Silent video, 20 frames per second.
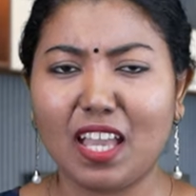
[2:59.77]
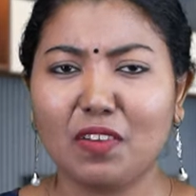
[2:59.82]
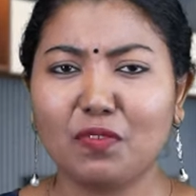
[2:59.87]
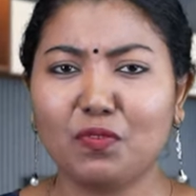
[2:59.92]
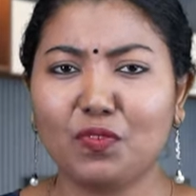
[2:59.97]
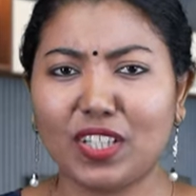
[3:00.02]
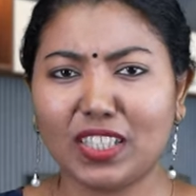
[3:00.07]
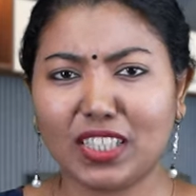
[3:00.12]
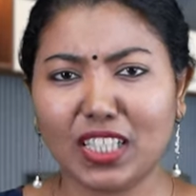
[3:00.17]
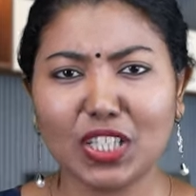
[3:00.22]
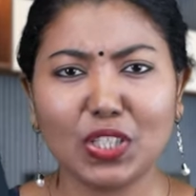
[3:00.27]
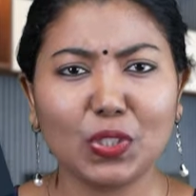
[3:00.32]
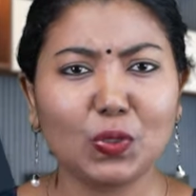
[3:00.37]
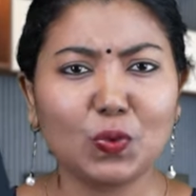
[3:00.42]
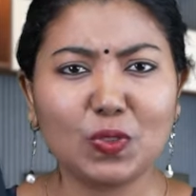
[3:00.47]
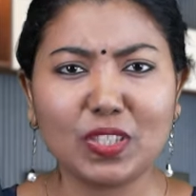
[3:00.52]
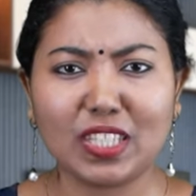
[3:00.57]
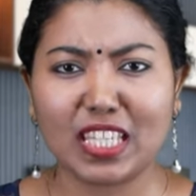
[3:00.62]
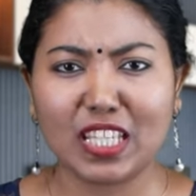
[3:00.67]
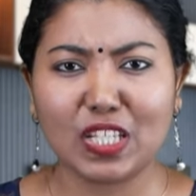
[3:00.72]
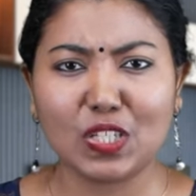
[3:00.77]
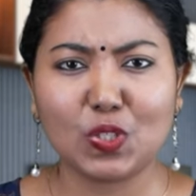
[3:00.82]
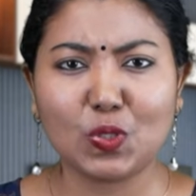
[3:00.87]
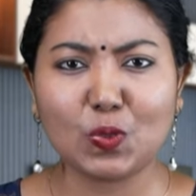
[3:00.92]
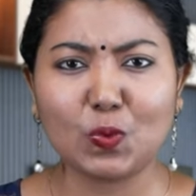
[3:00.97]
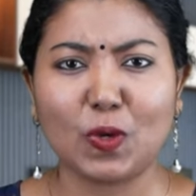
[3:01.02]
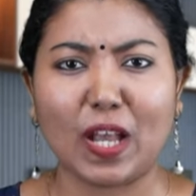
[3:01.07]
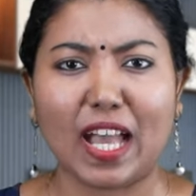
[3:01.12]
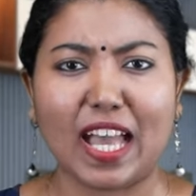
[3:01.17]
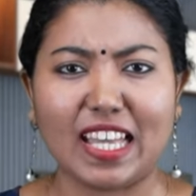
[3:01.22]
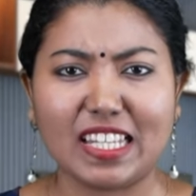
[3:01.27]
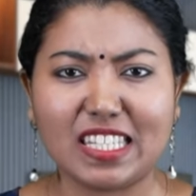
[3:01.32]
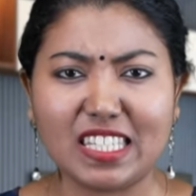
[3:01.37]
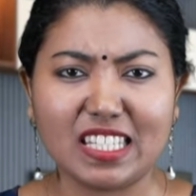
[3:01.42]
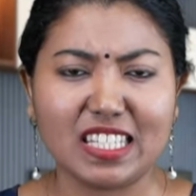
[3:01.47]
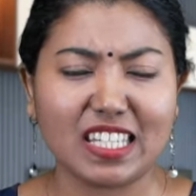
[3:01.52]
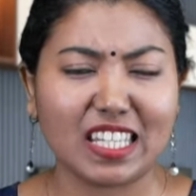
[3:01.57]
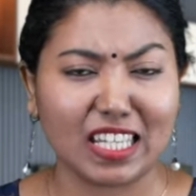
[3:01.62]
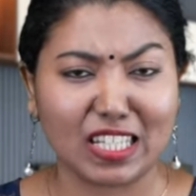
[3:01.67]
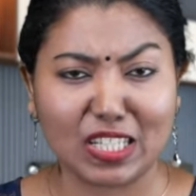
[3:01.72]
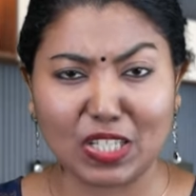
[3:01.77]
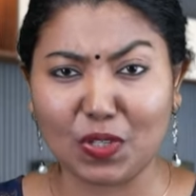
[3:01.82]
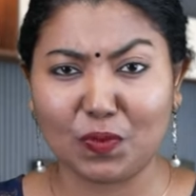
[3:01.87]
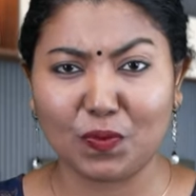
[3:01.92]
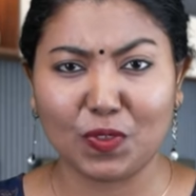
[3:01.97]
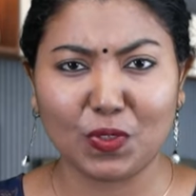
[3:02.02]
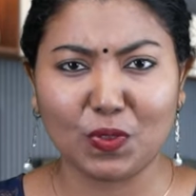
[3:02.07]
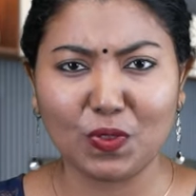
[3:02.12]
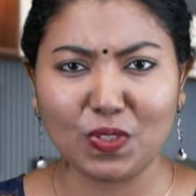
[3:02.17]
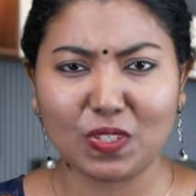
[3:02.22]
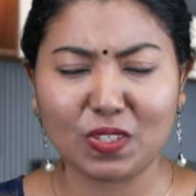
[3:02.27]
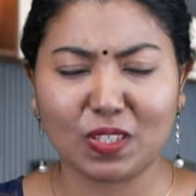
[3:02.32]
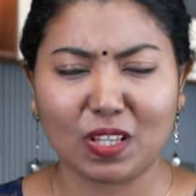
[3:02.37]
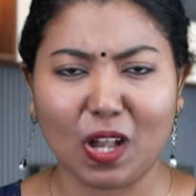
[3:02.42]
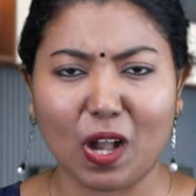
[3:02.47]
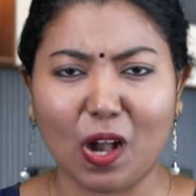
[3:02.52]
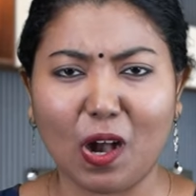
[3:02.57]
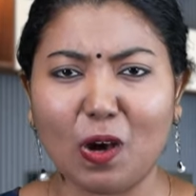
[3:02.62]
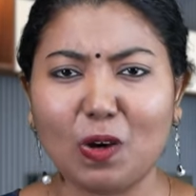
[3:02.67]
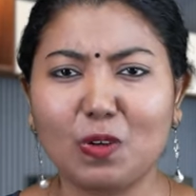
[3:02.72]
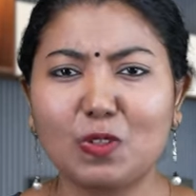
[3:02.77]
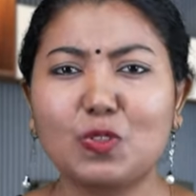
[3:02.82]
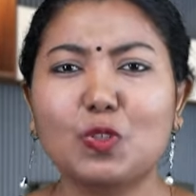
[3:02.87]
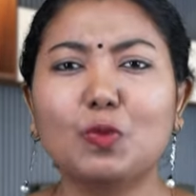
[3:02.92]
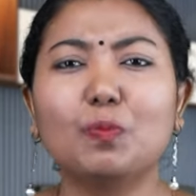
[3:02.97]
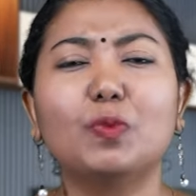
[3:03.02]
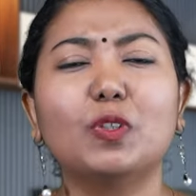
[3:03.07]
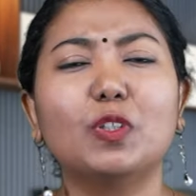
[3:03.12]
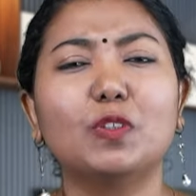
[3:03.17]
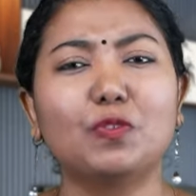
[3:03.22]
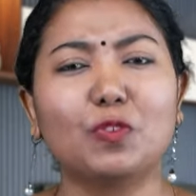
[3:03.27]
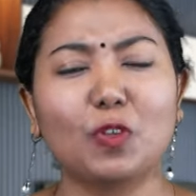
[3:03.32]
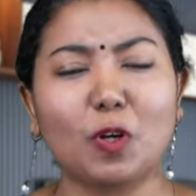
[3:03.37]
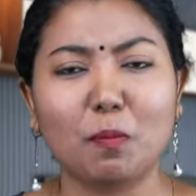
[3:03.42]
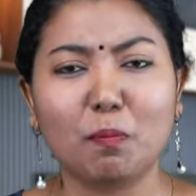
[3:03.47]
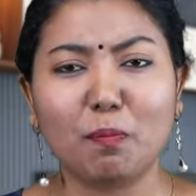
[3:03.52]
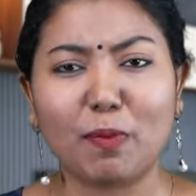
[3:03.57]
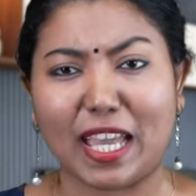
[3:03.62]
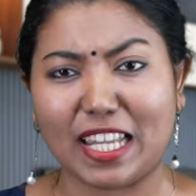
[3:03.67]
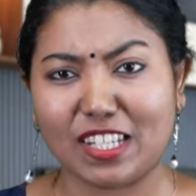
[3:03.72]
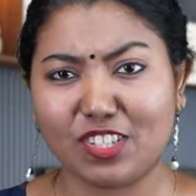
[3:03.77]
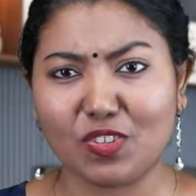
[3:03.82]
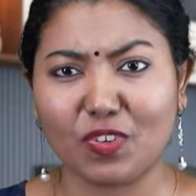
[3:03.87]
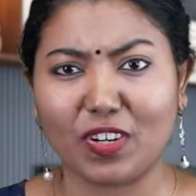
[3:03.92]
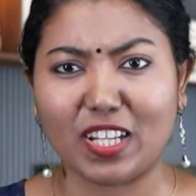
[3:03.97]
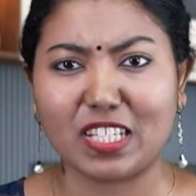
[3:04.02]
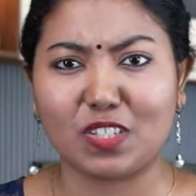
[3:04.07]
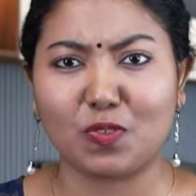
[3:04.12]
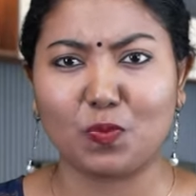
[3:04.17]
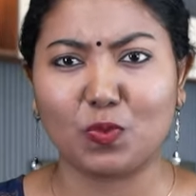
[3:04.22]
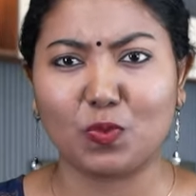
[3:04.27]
Whether you need to attend interviews or to perform better at